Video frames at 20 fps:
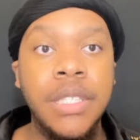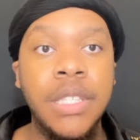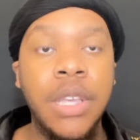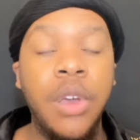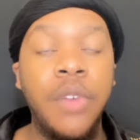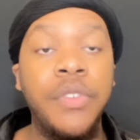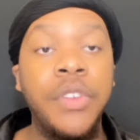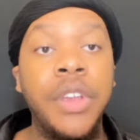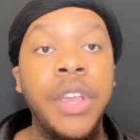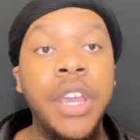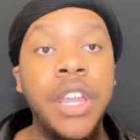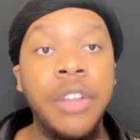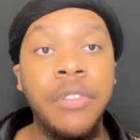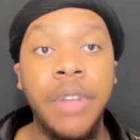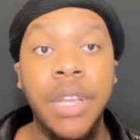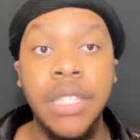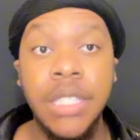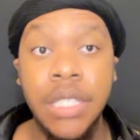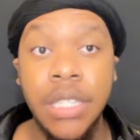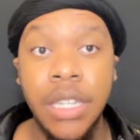So if you're
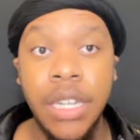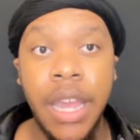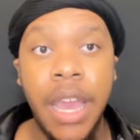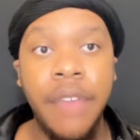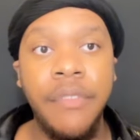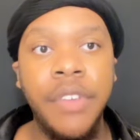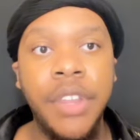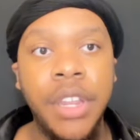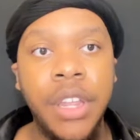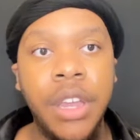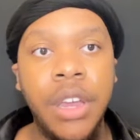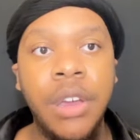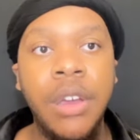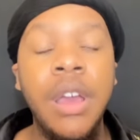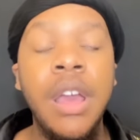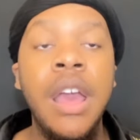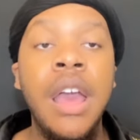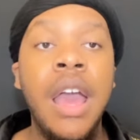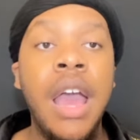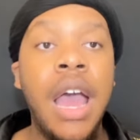interested in that video,
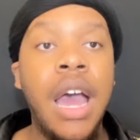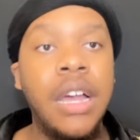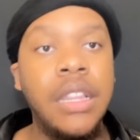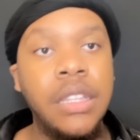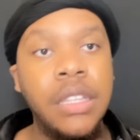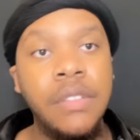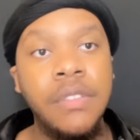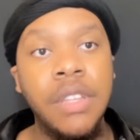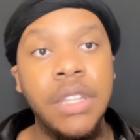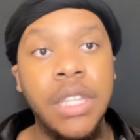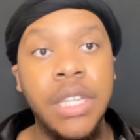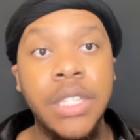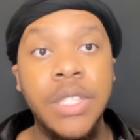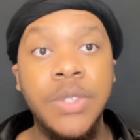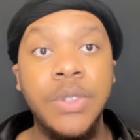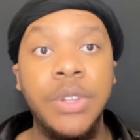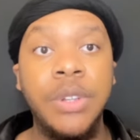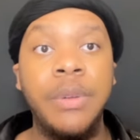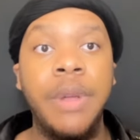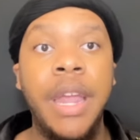I'll leave the link
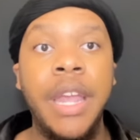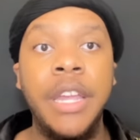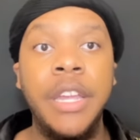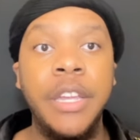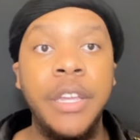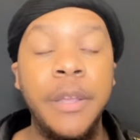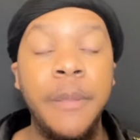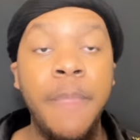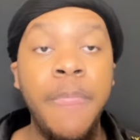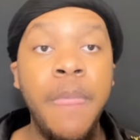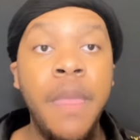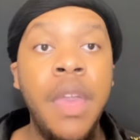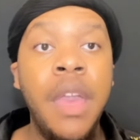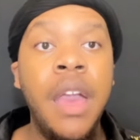to it right here.